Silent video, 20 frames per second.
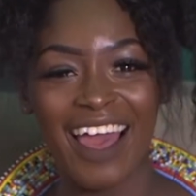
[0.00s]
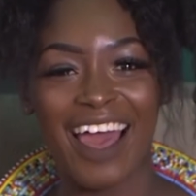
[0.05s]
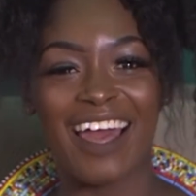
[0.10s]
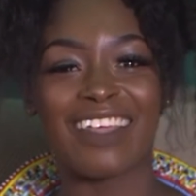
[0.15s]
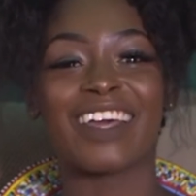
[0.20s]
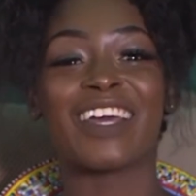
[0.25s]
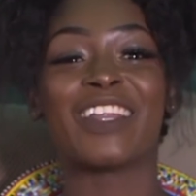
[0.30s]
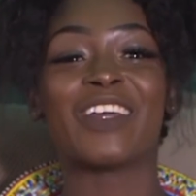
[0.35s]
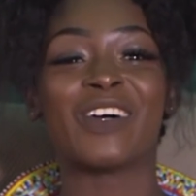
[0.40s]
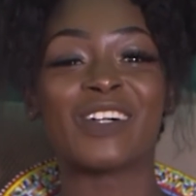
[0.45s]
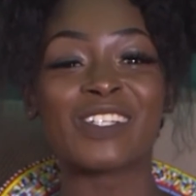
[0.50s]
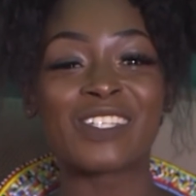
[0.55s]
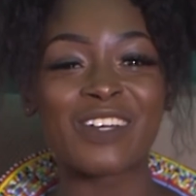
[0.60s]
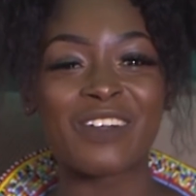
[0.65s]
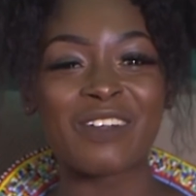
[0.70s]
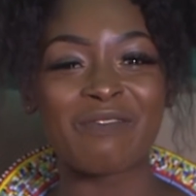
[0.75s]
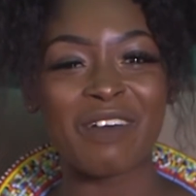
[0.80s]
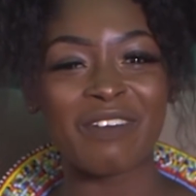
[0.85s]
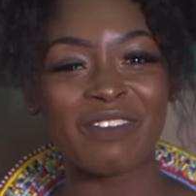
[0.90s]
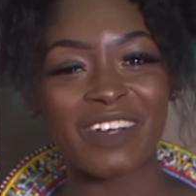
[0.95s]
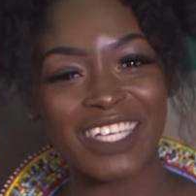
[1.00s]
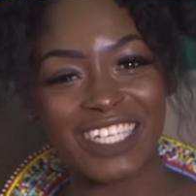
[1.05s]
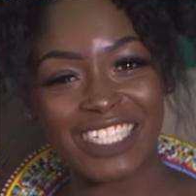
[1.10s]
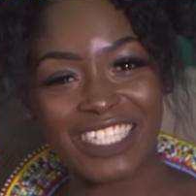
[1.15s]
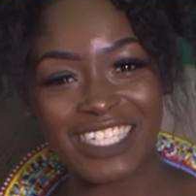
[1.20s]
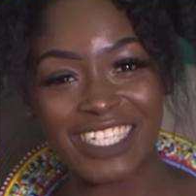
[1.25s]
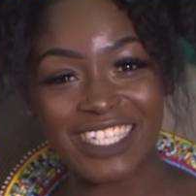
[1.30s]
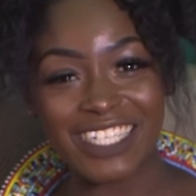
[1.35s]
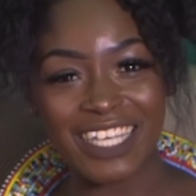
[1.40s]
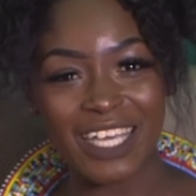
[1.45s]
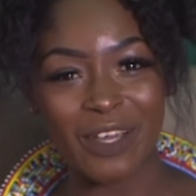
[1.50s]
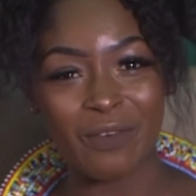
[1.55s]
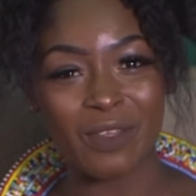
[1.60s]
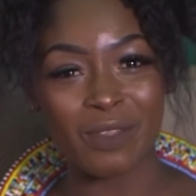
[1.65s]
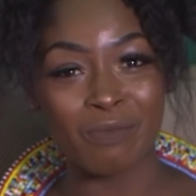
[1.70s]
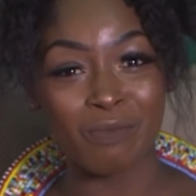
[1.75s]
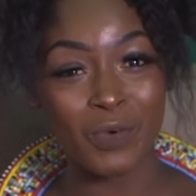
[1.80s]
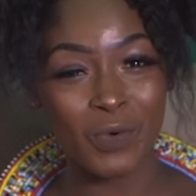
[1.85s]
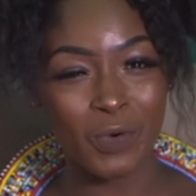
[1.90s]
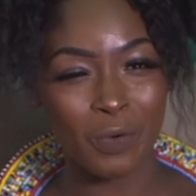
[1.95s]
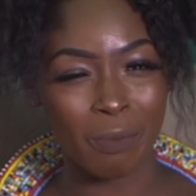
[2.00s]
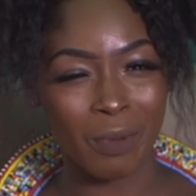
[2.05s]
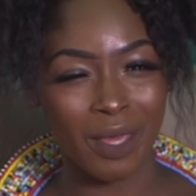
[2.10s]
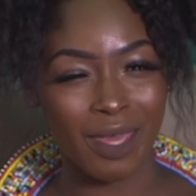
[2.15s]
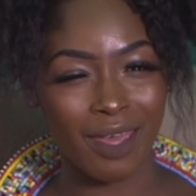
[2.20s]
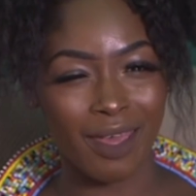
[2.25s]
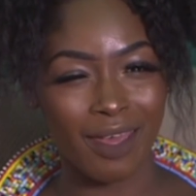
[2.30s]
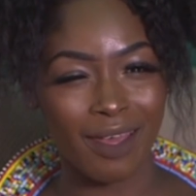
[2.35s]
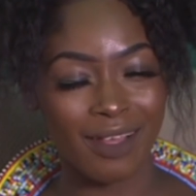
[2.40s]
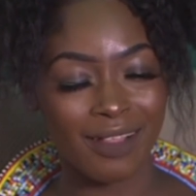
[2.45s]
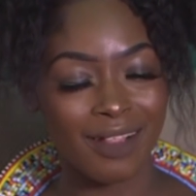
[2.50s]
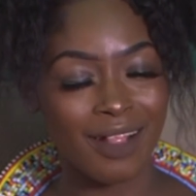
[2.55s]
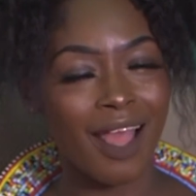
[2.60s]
And then you also remember Nyashinsky with Mungu Peke.